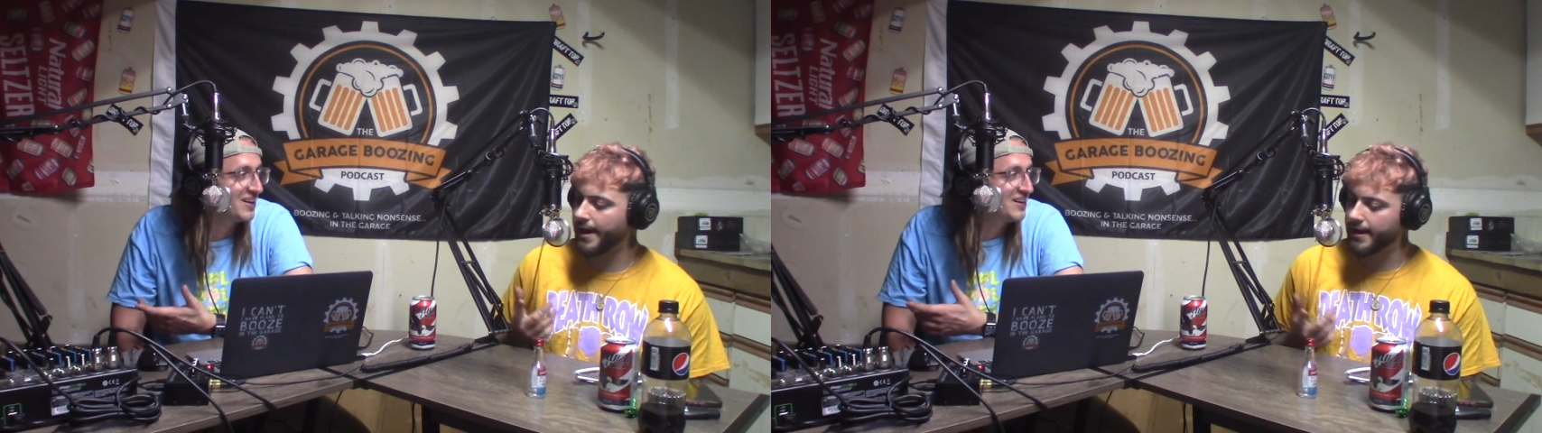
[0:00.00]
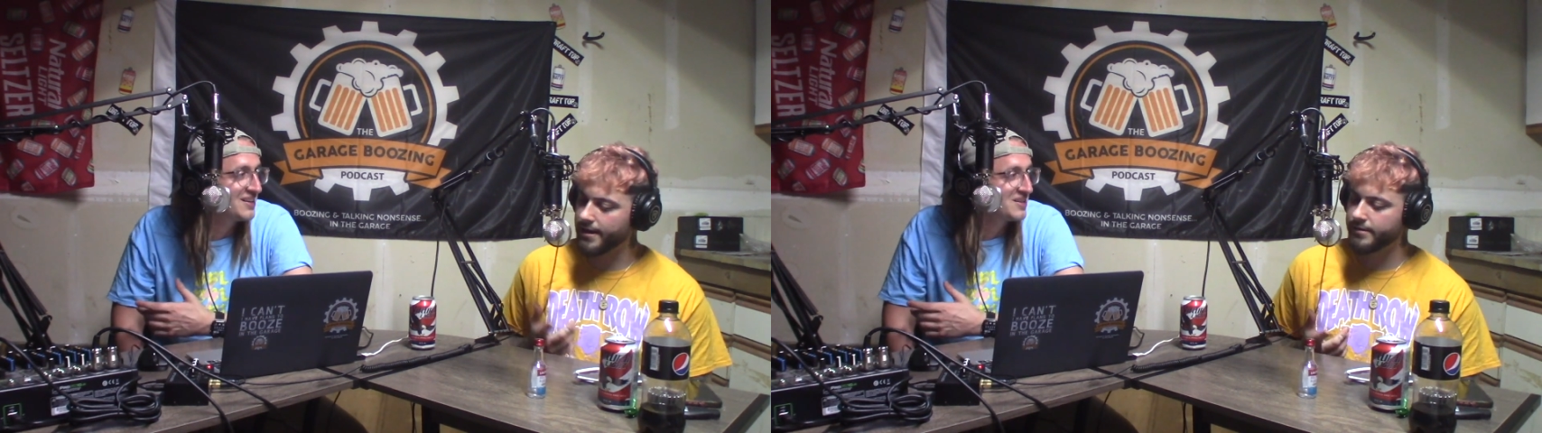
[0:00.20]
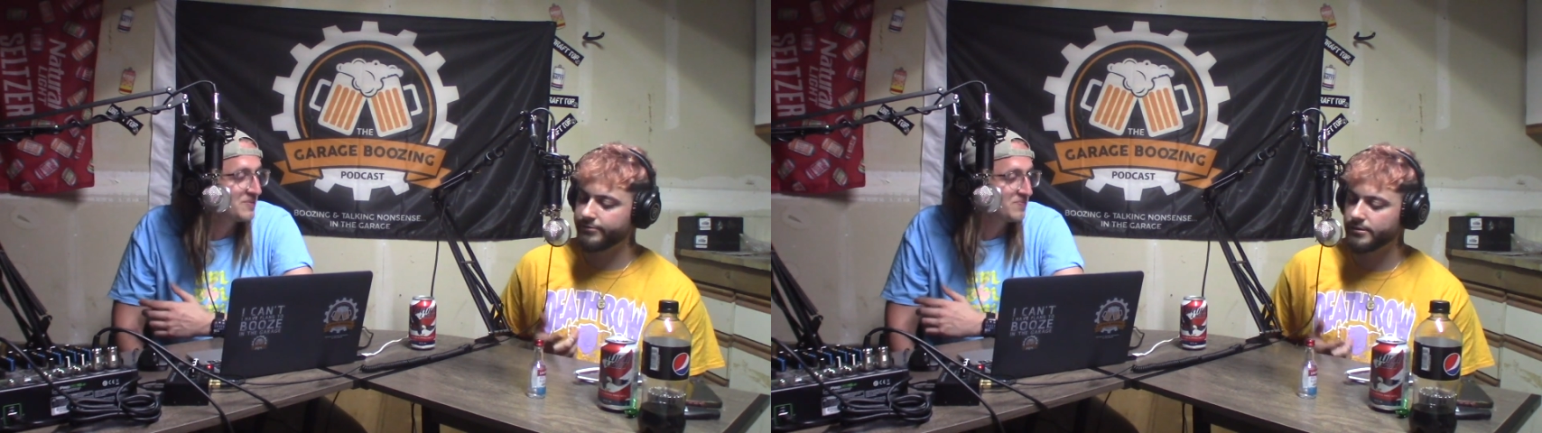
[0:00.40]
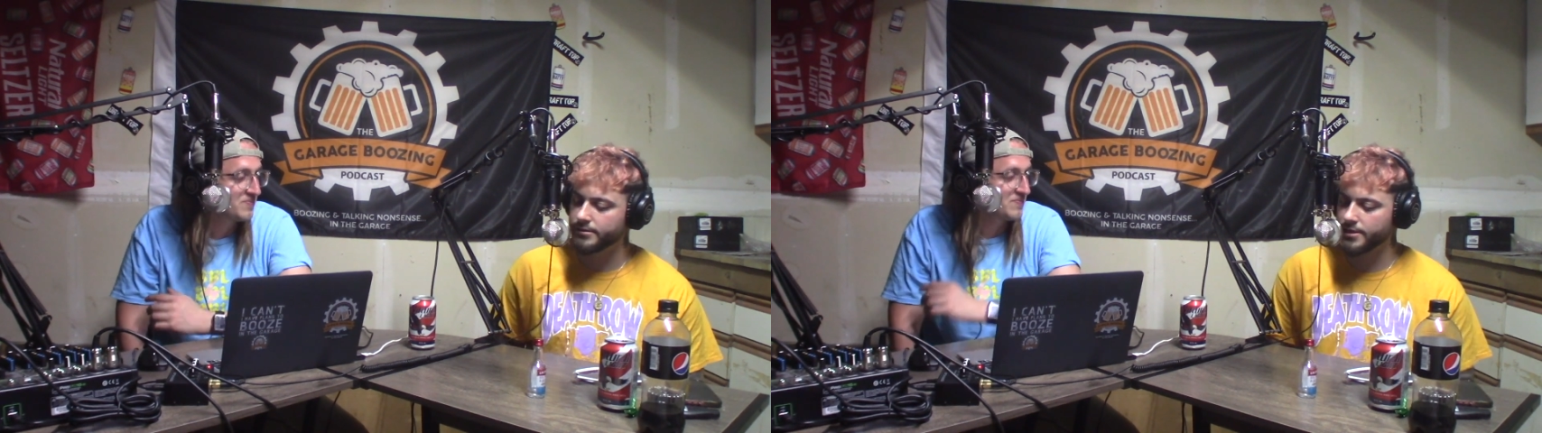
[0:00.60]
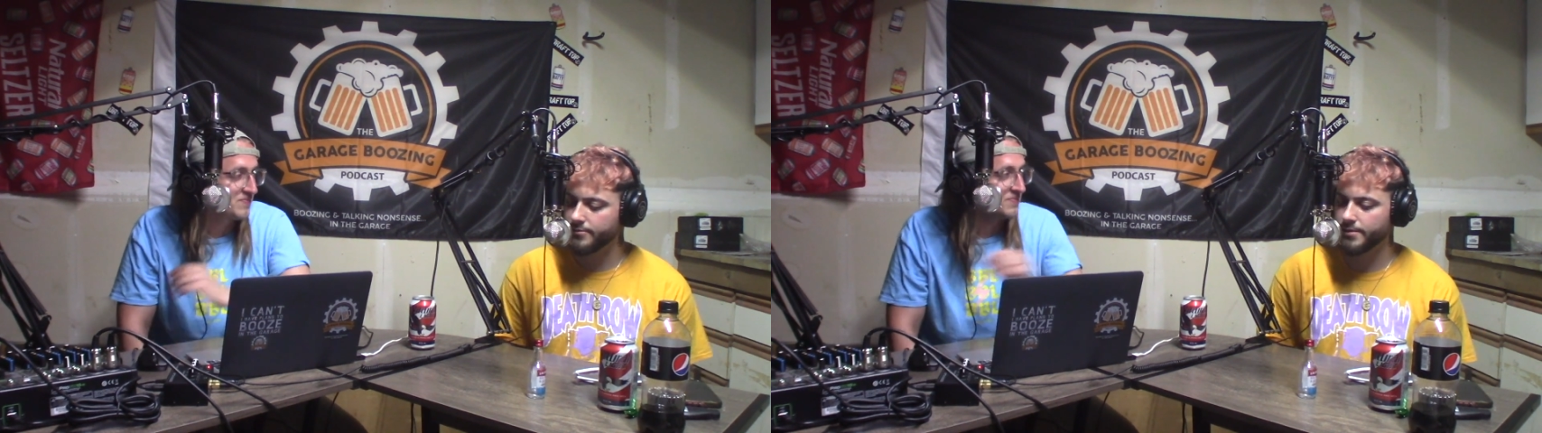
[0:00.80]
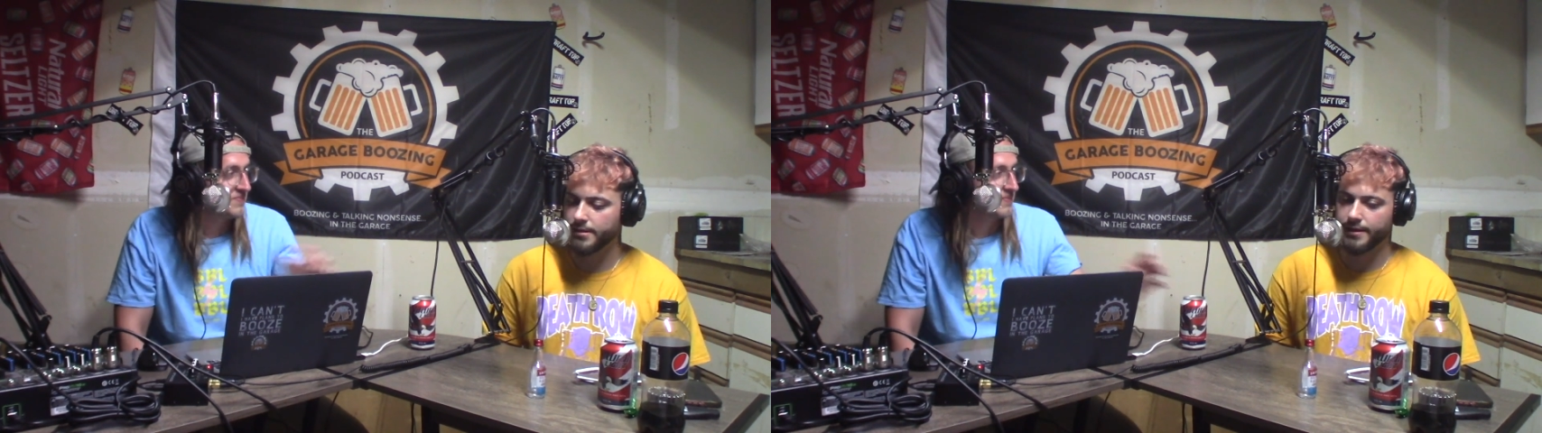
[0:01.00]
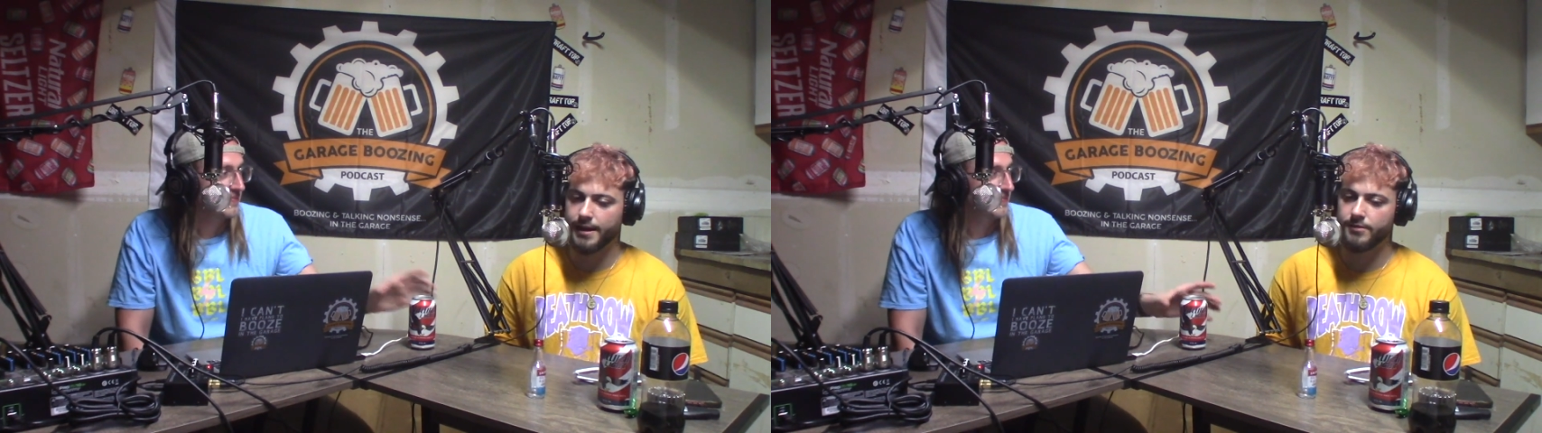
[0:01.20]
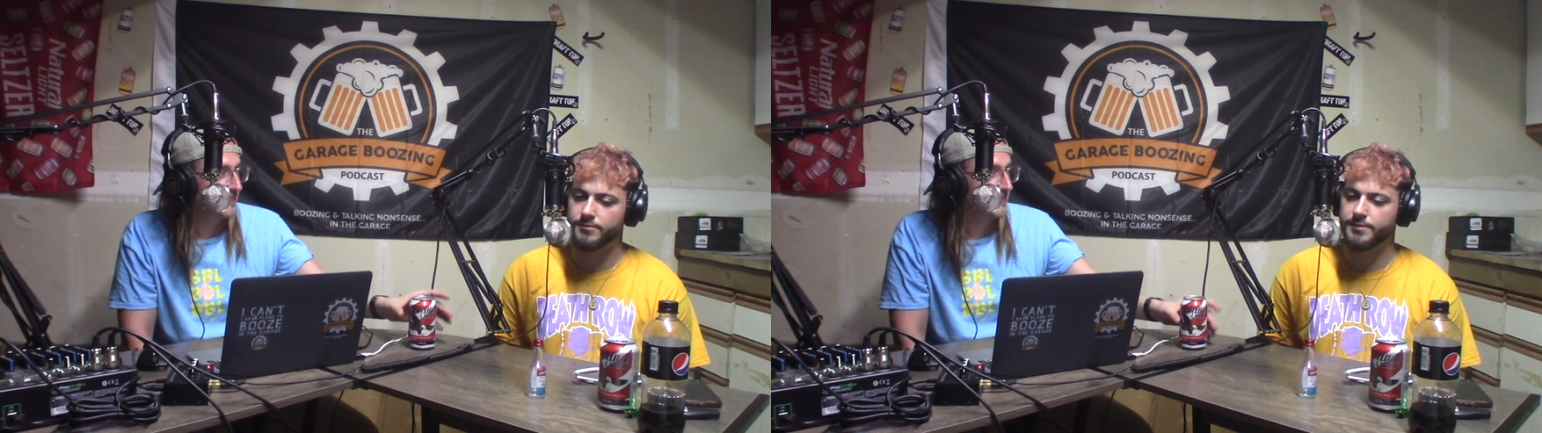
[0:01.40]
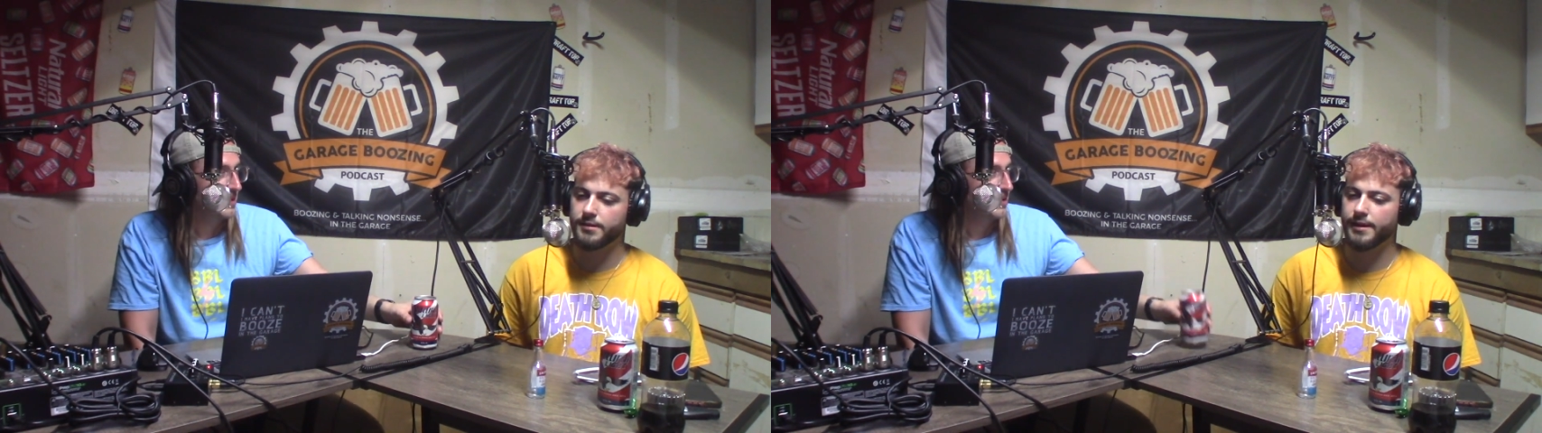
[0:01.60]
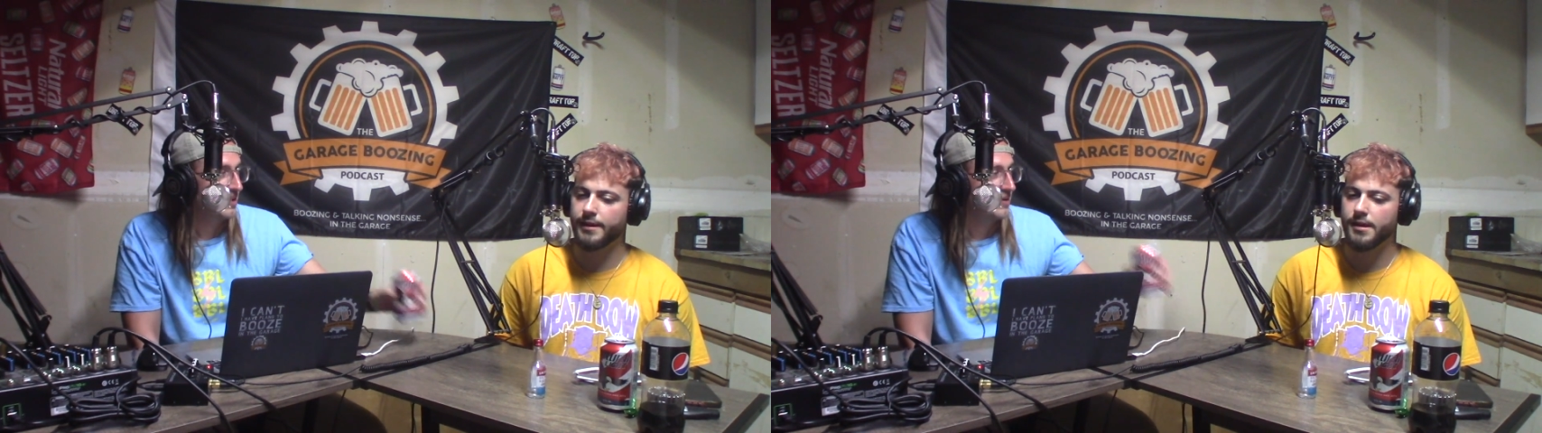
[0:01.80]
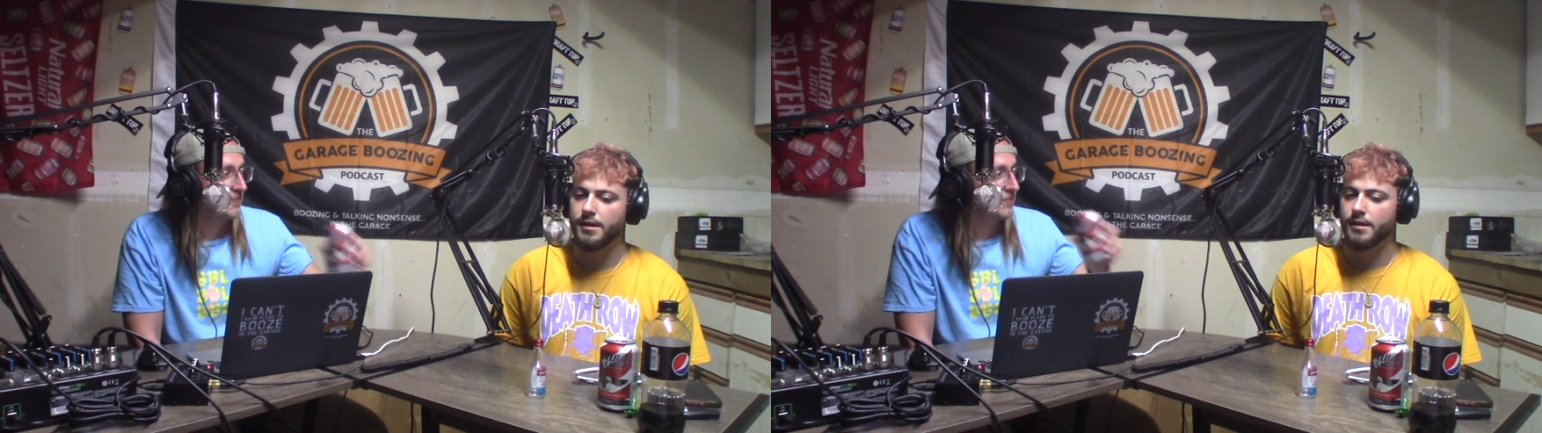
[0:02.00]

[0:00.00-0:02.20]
Speaker 1: I kind of feel the same way. Like, I would be like...